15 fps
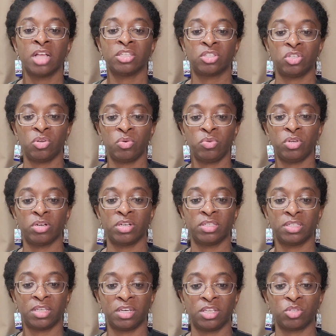Soon your
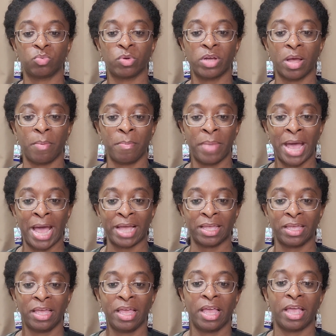descendants will come back,
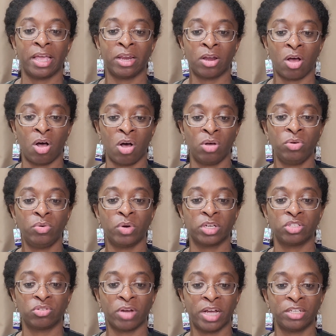and all who
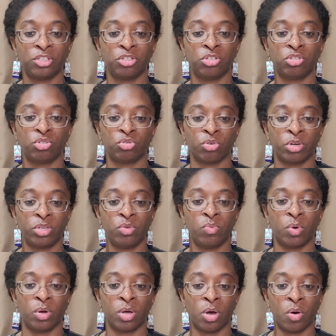are trying to destroy you
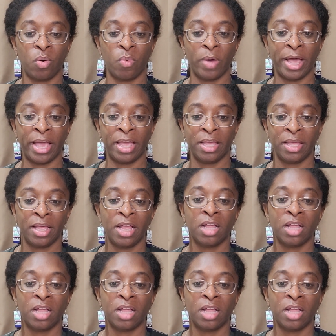will go away.